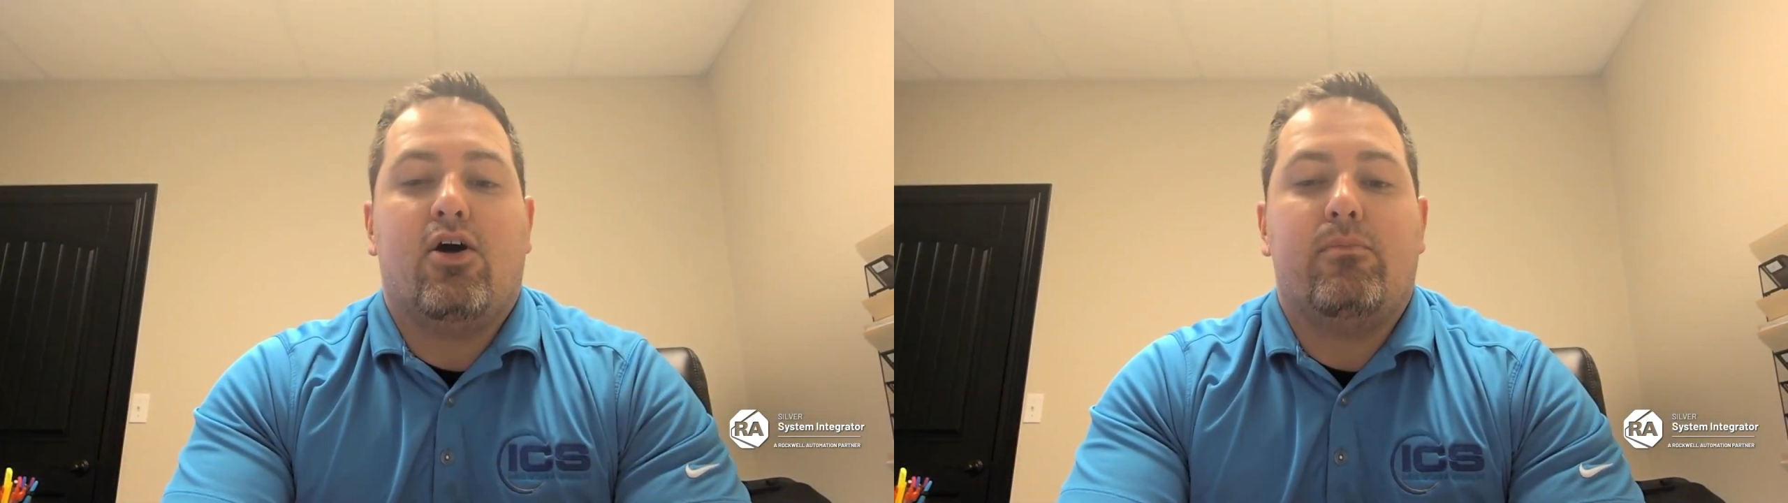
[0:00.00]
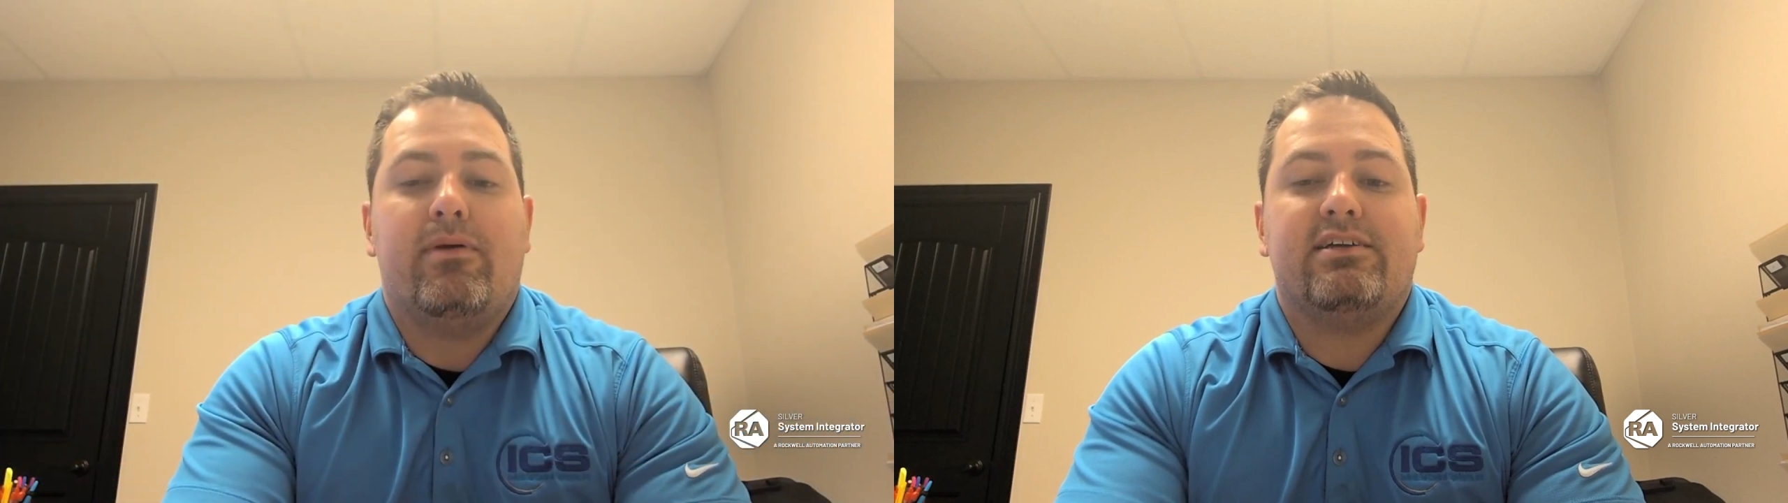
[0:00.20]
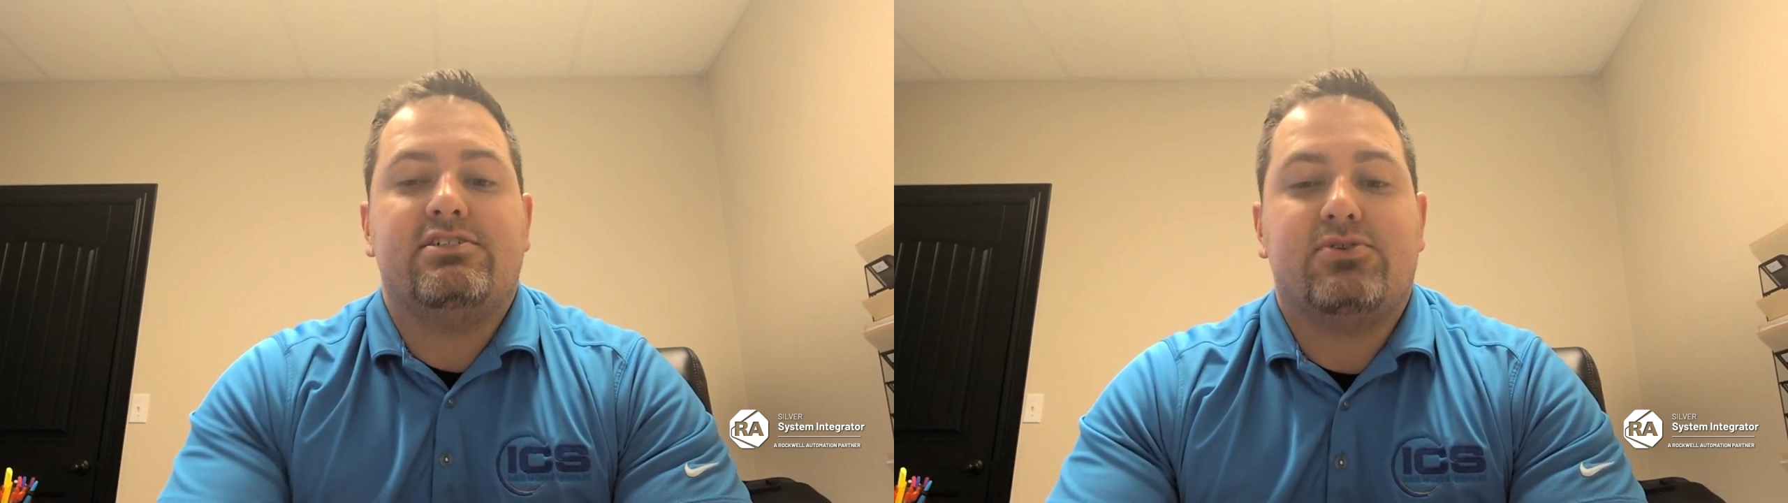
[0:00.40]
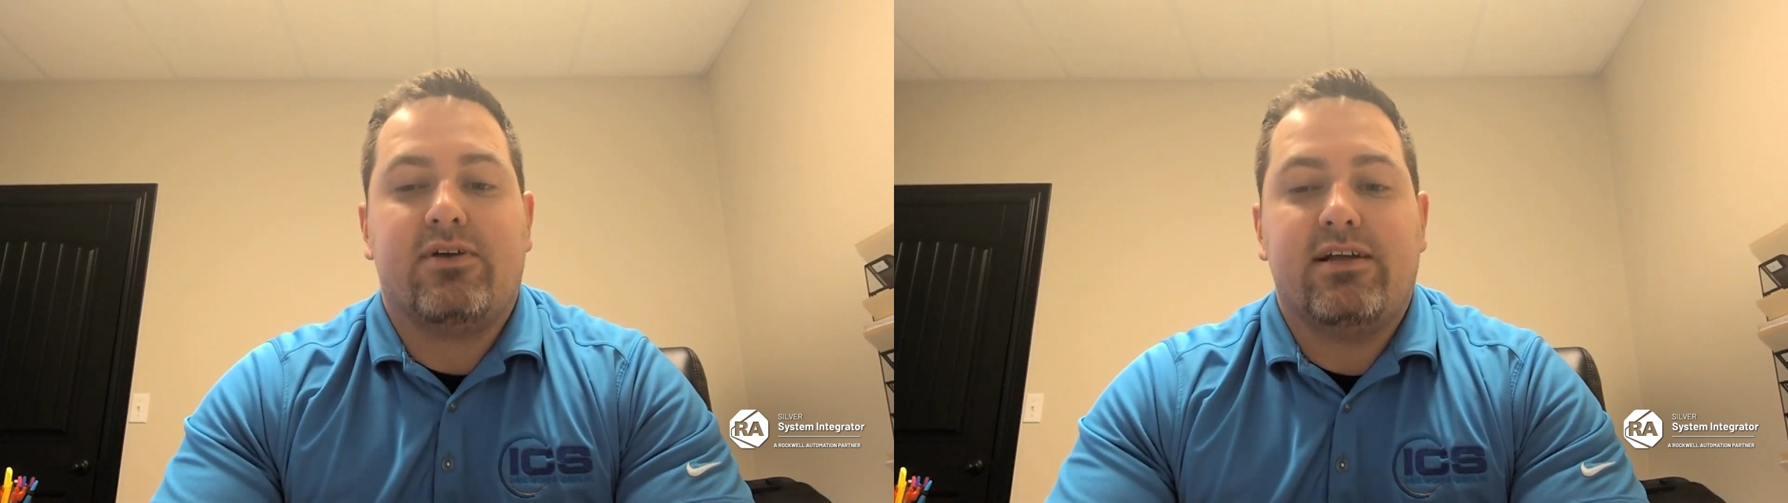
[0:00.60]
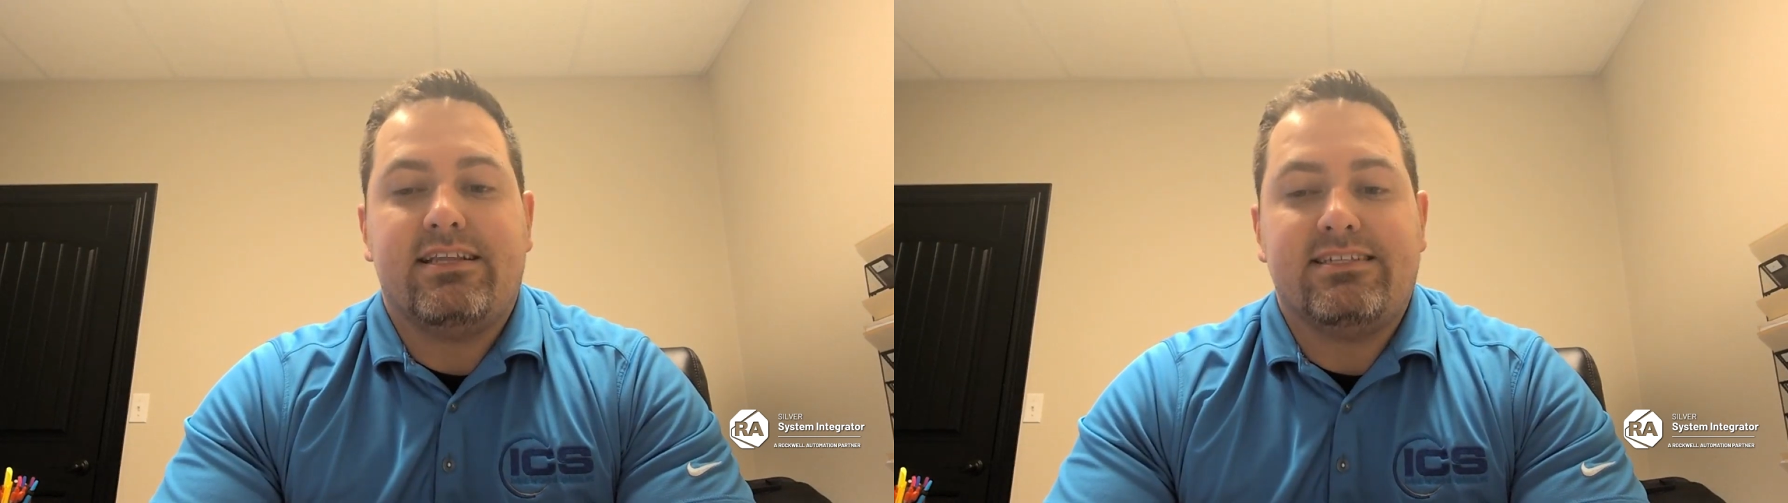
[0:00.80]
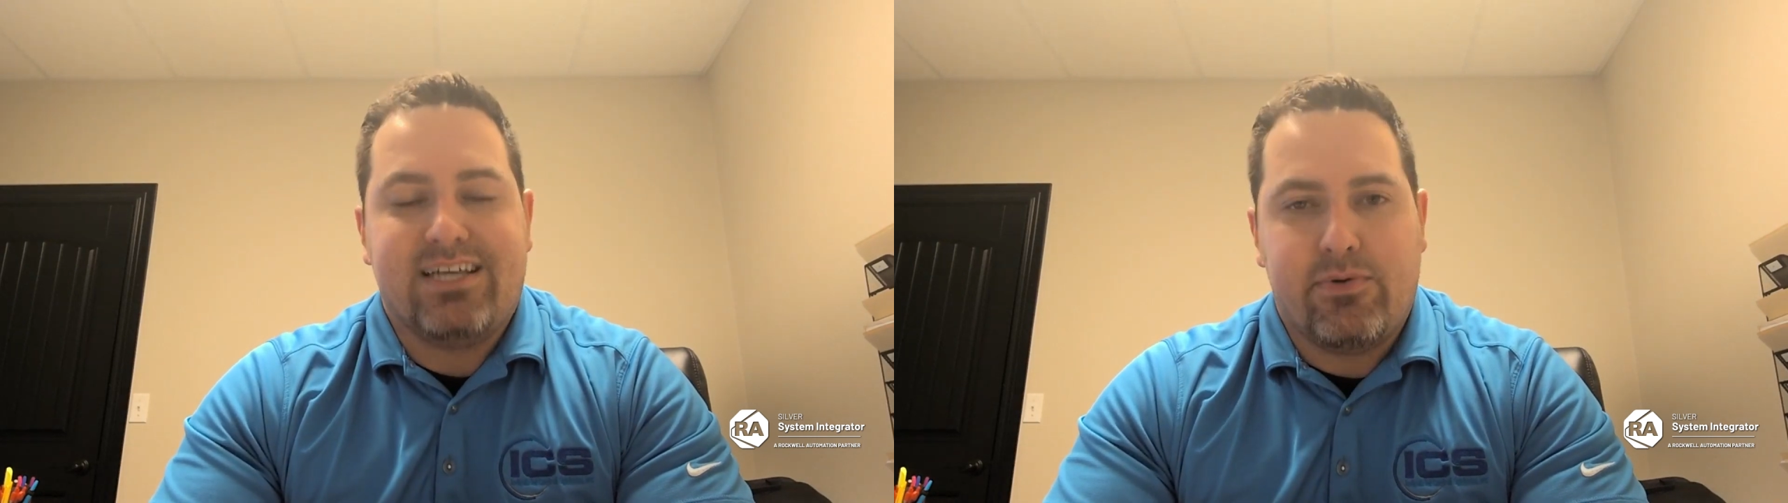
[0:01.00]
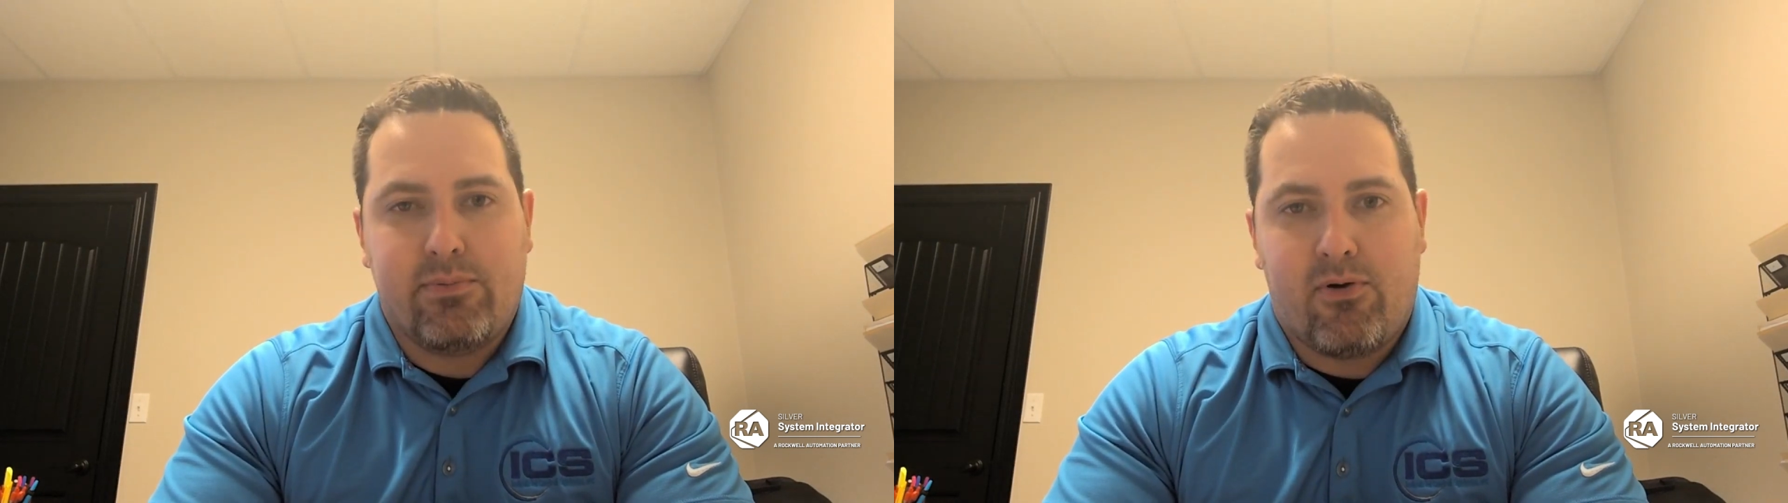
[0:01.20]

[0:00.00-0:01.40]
Our biggest strength is that we